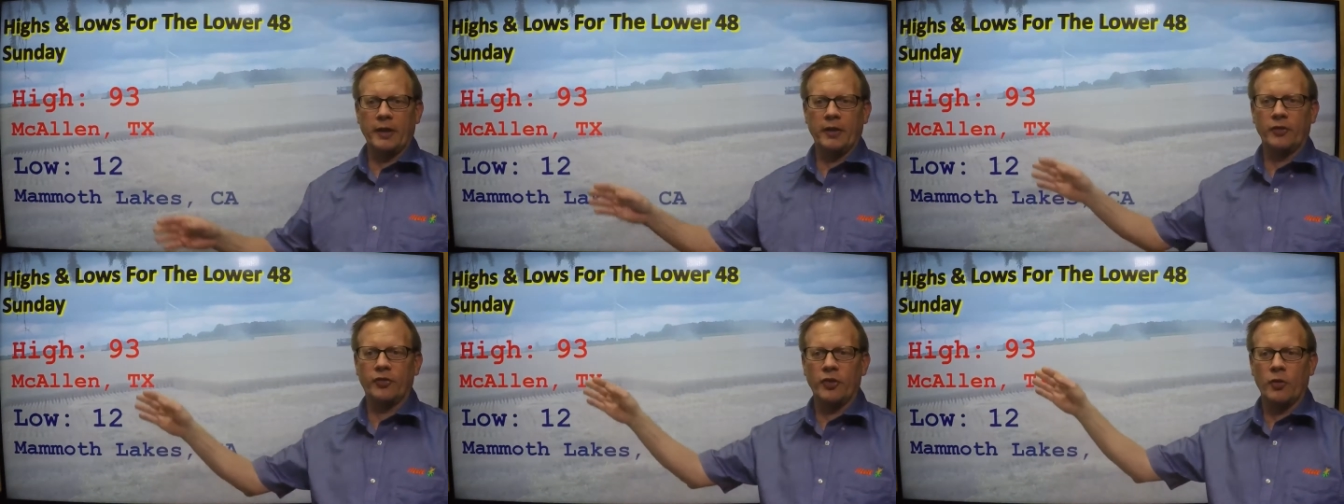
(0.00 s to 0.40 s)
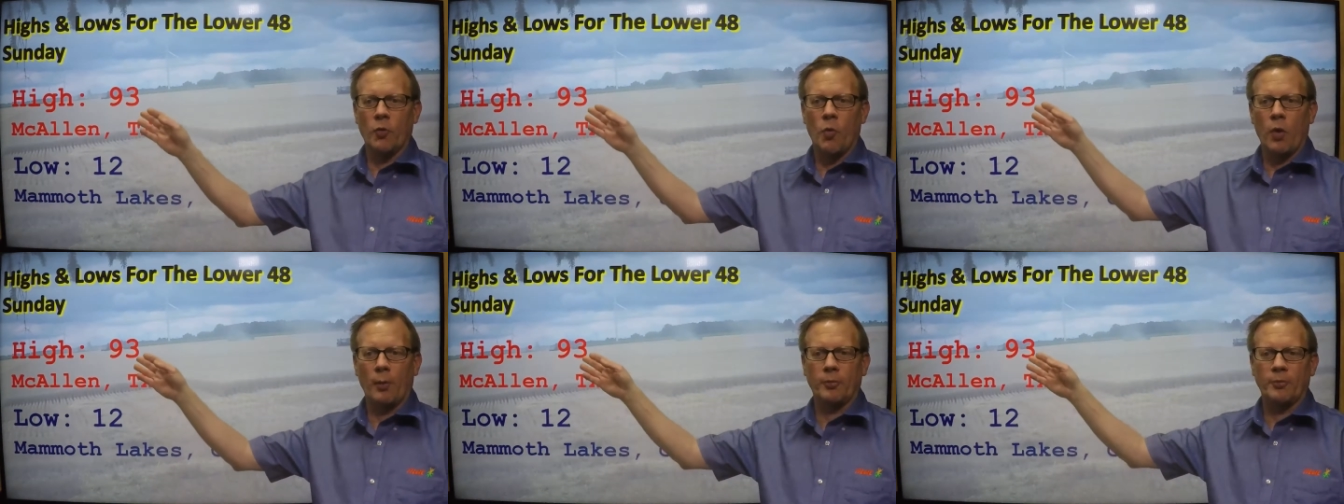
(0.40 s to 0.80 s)
you can see the
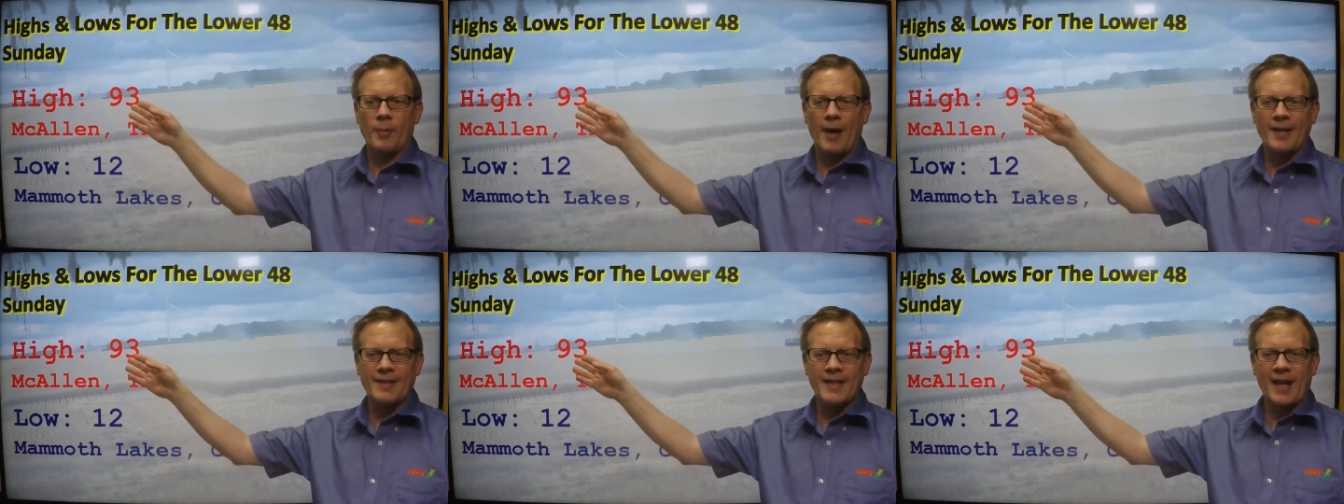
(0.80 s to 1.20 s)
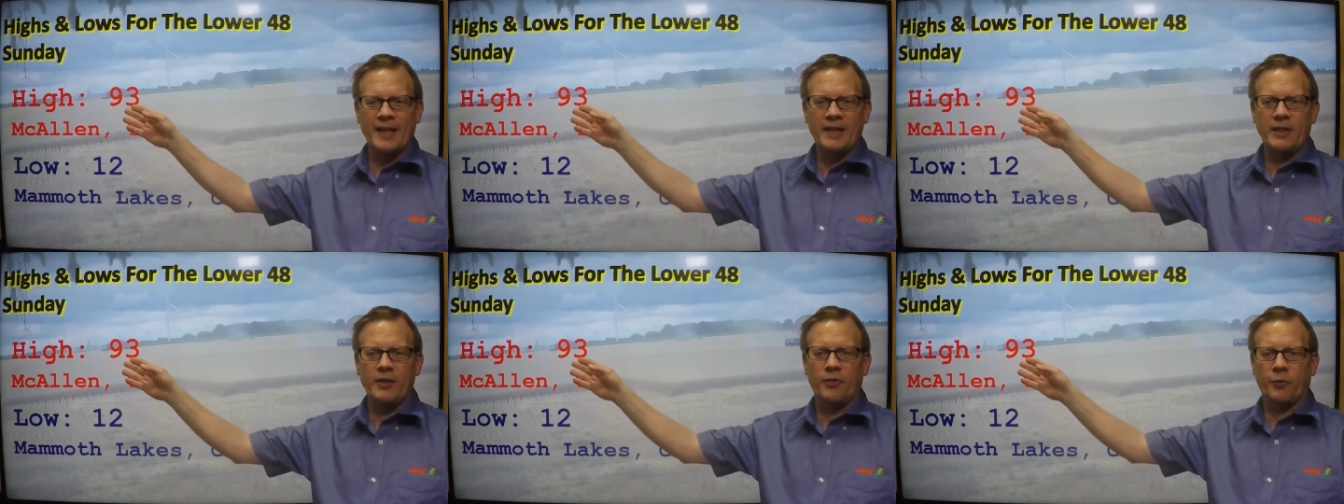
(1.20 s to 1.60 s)
warm spot
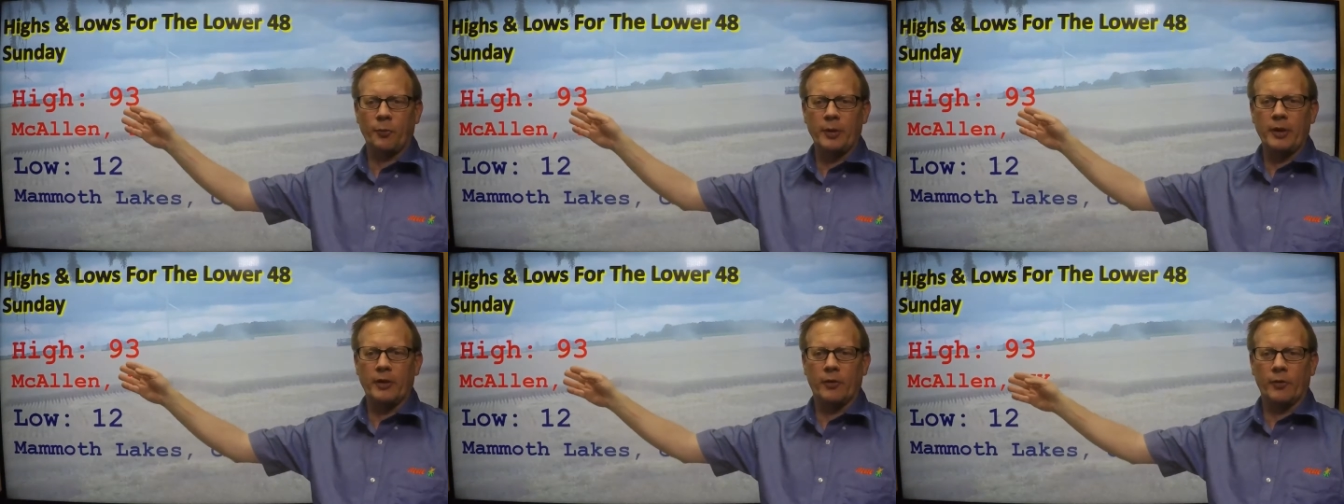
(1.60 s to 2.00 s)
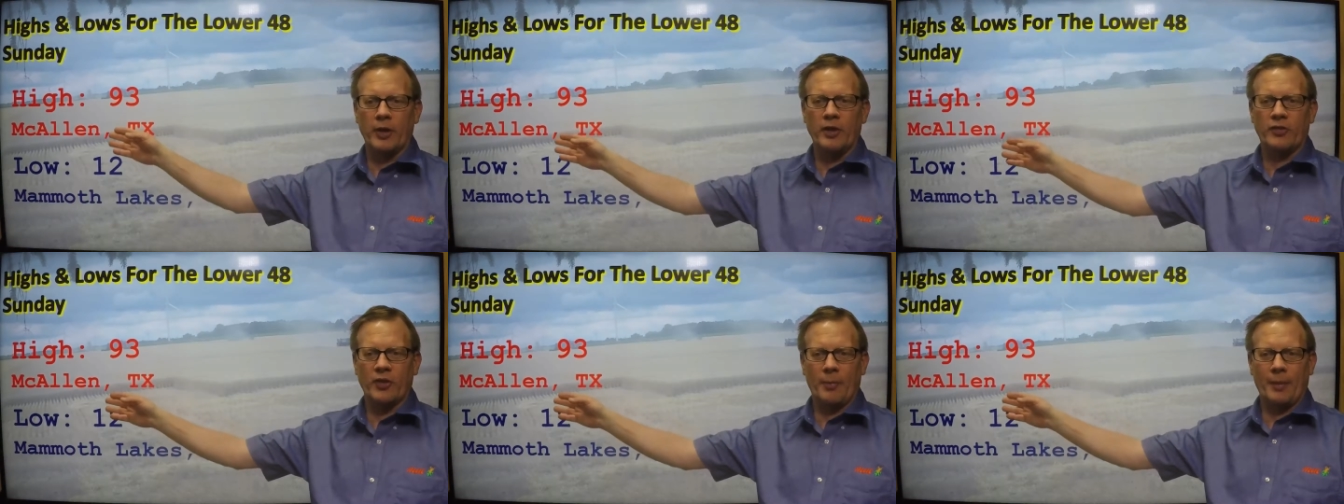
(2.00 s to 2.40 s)
93
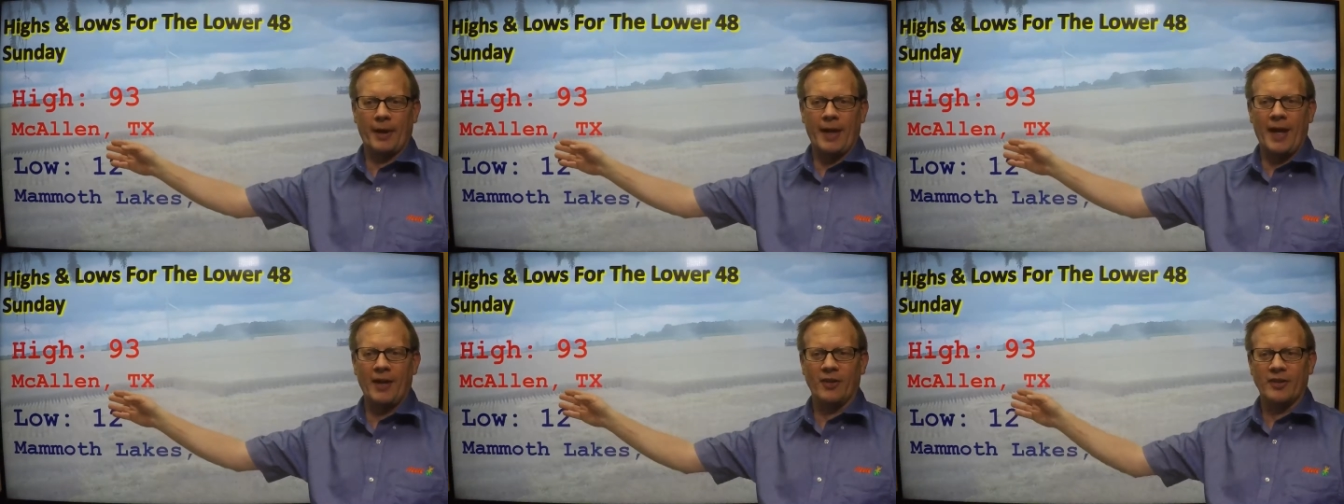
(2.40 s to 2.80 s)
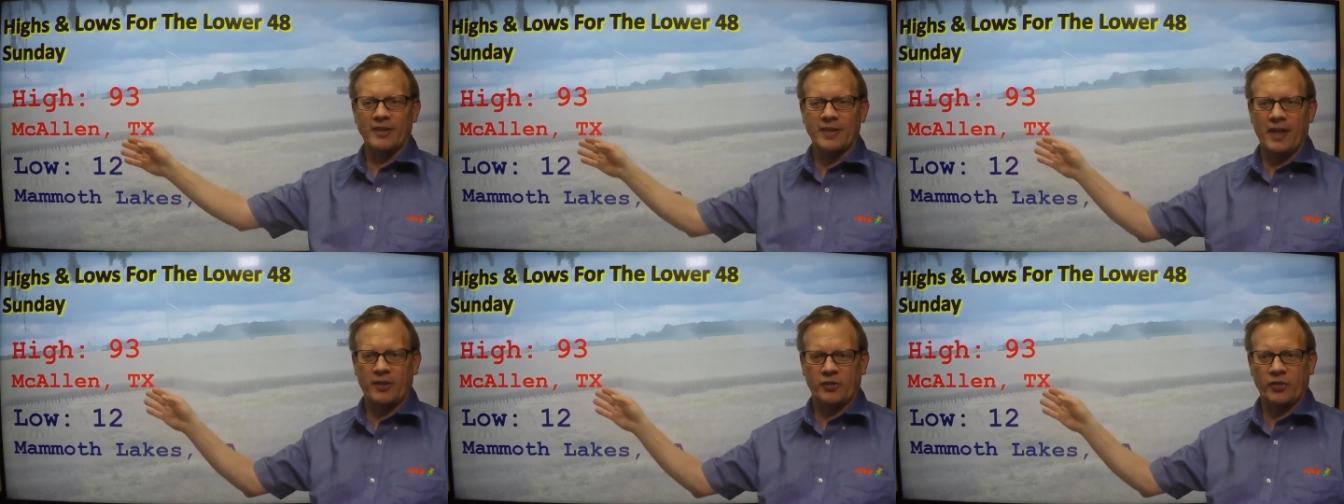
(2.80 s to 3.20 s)
degrees at McAllen,
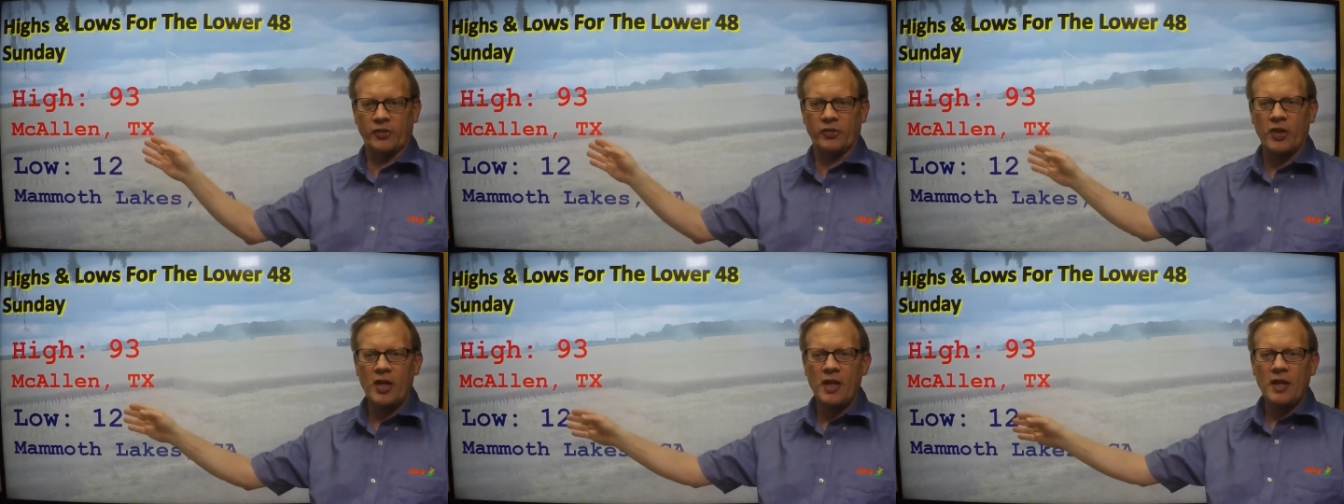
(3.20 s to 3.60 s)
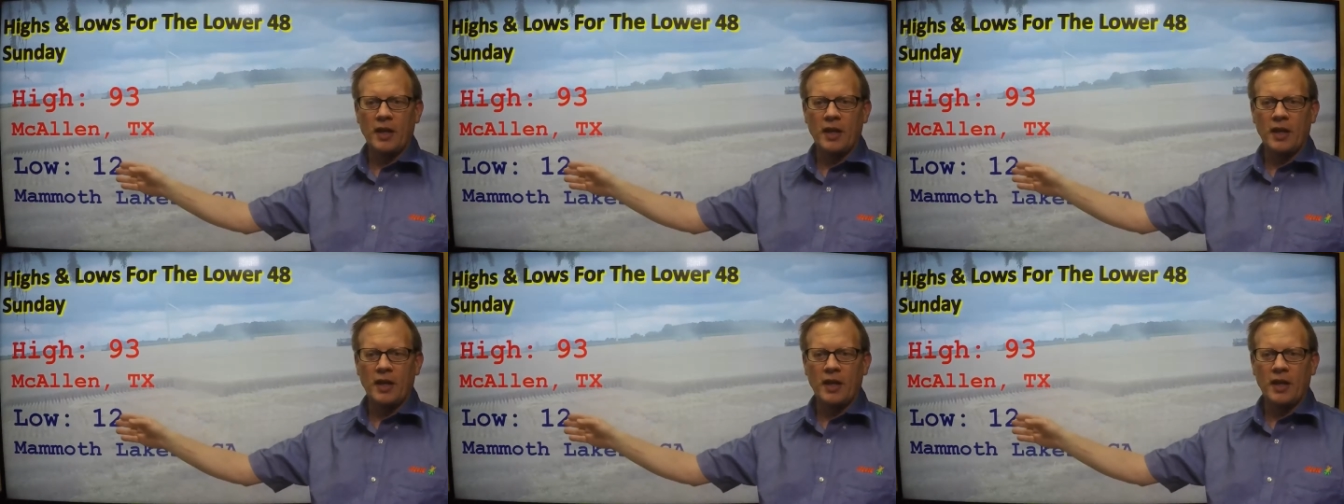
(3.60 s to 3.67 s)
Texas,